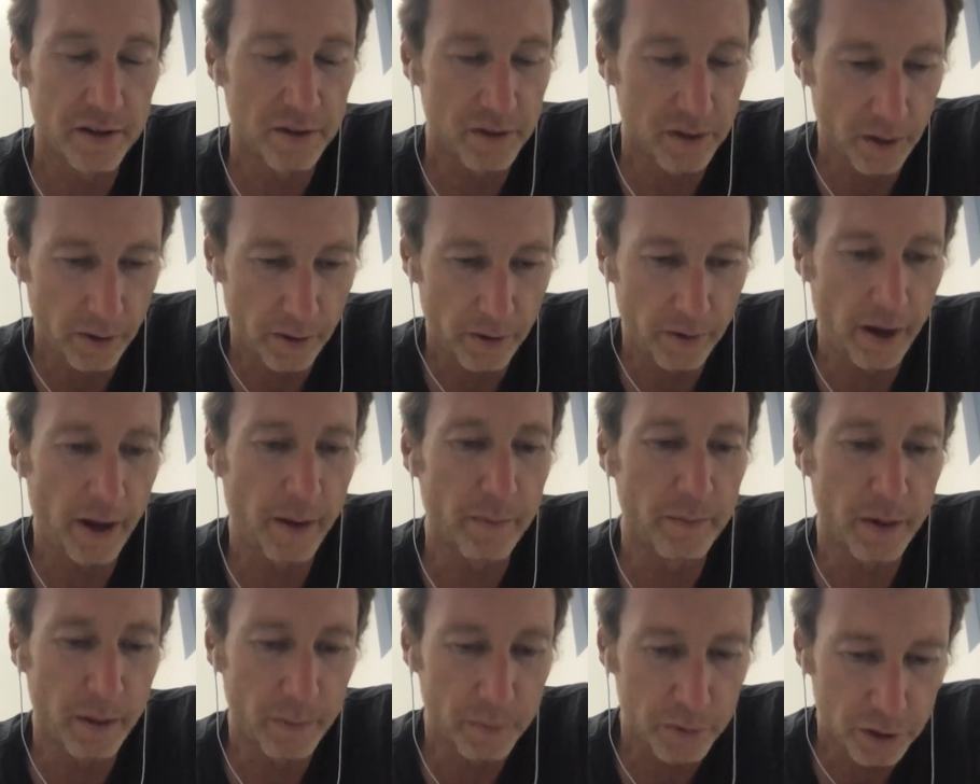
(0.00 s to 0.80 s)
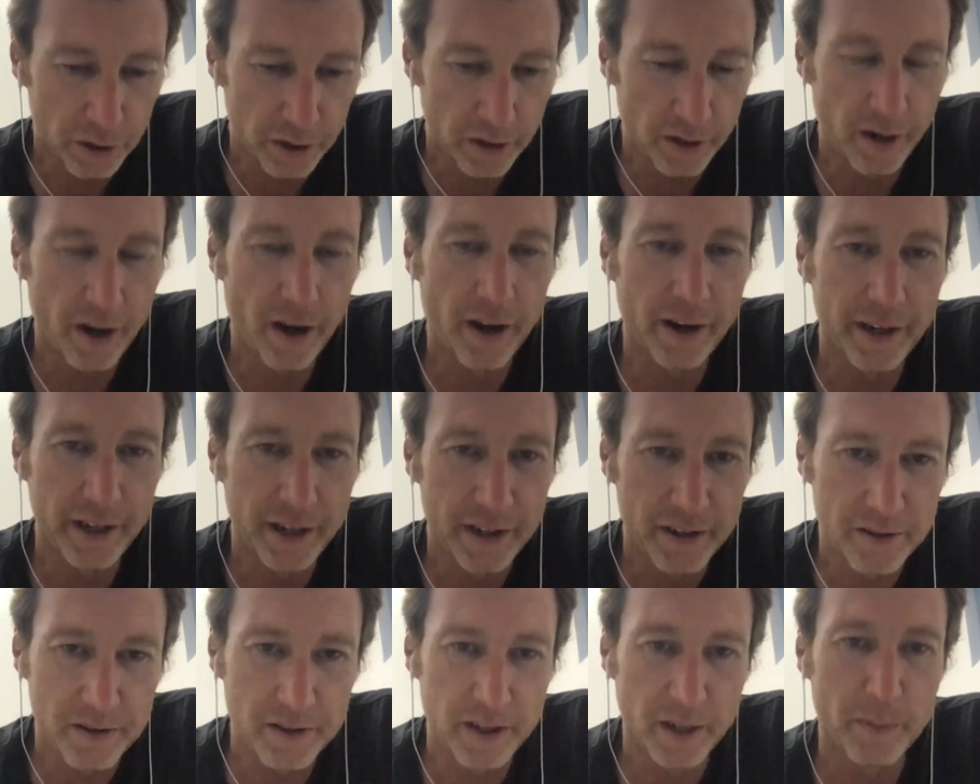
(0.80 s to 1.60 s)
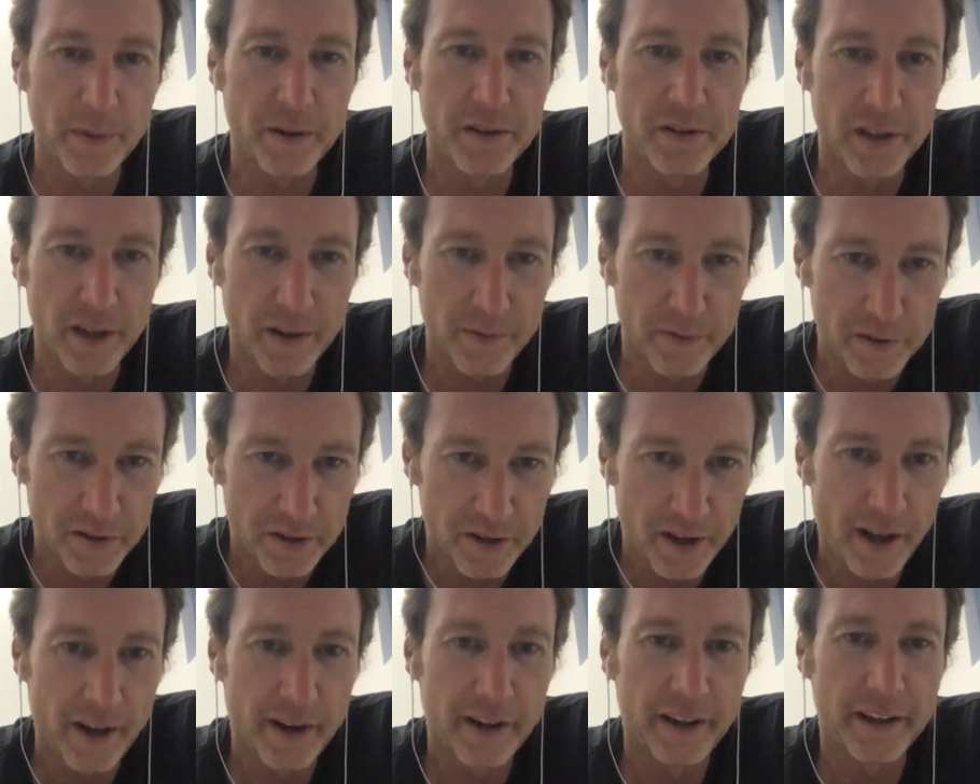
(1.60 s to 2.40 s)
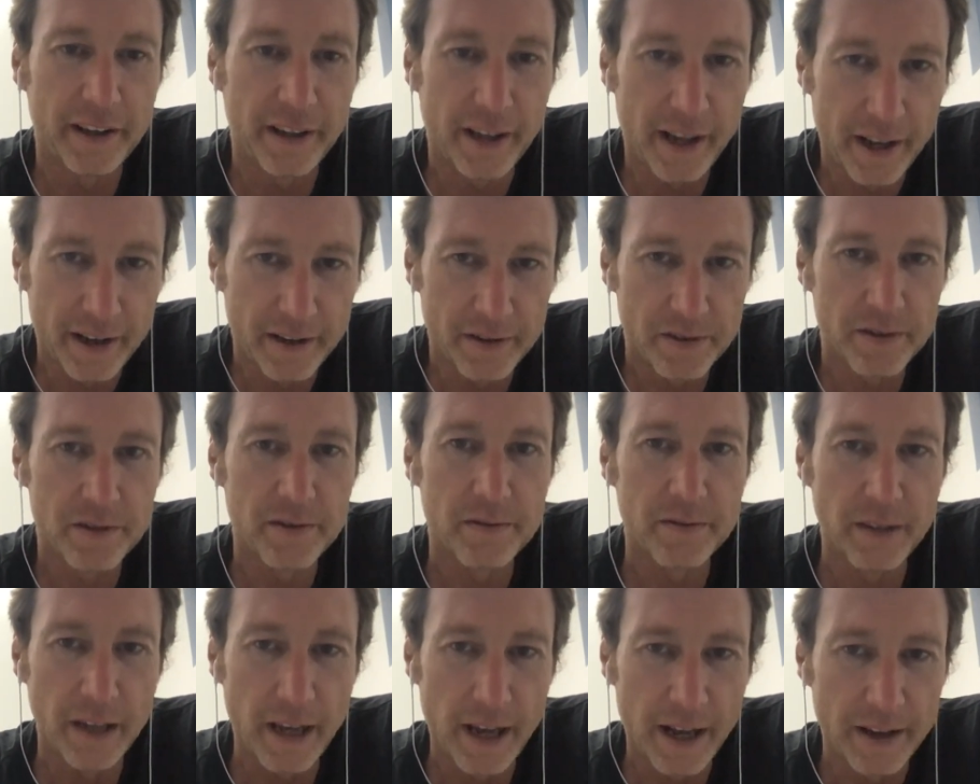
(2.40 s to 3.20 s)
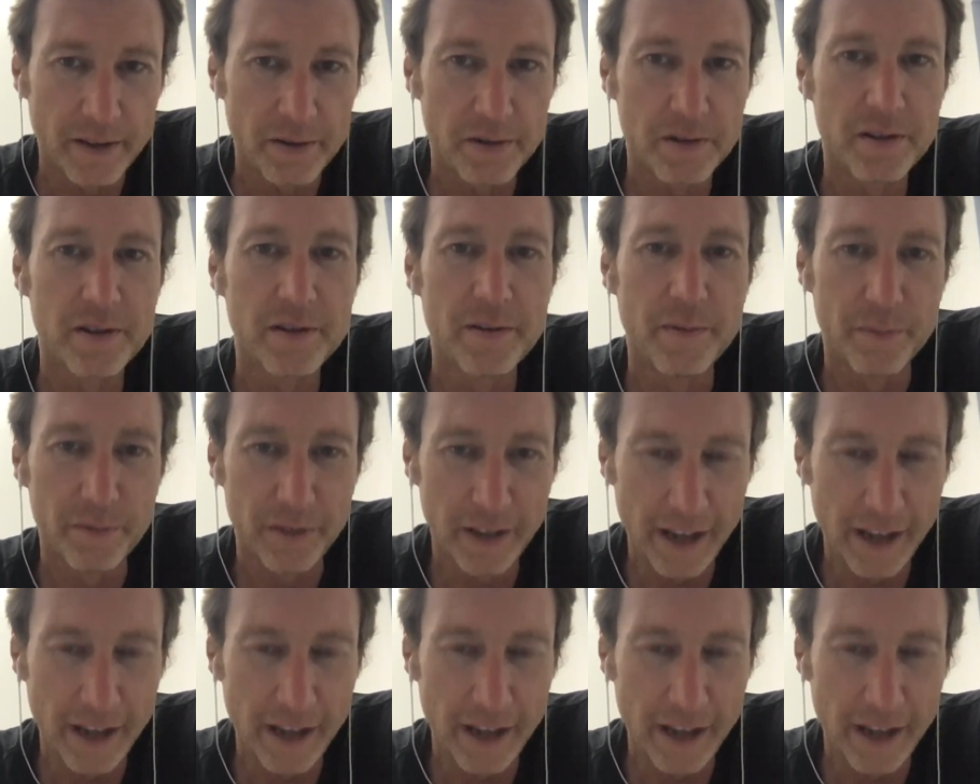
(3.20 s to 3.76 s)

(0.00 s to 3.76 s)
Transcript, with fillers: And so I'm, I'm sure audience like myself is nodding yes, yes,